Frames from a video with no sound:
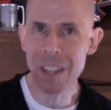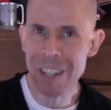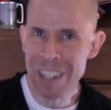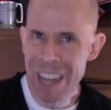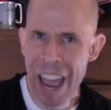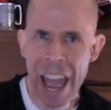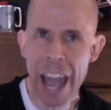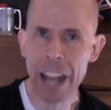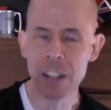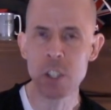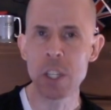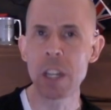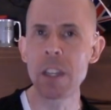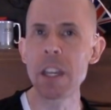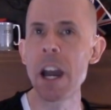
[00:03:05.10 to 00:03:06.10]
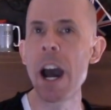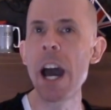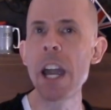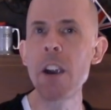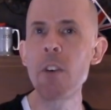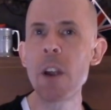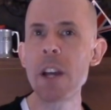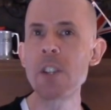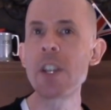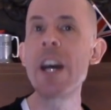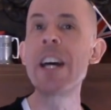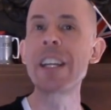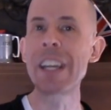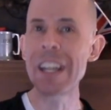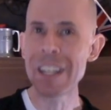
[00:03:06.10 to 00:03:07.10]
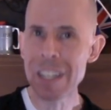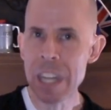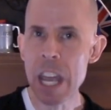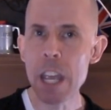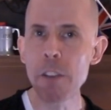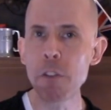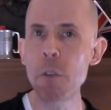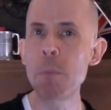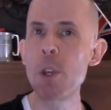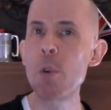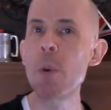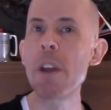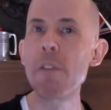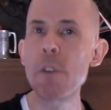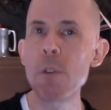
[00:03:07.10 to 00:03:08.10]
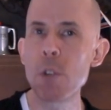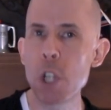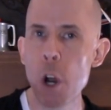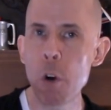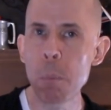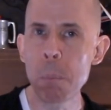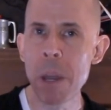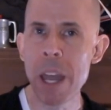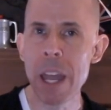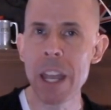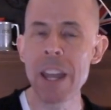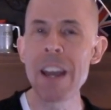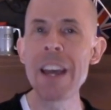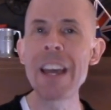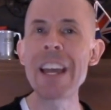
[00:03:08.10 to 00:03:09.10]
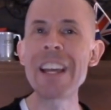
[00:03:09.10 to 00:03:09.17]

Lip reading: the tax that the IRS can take from you if you don't pay,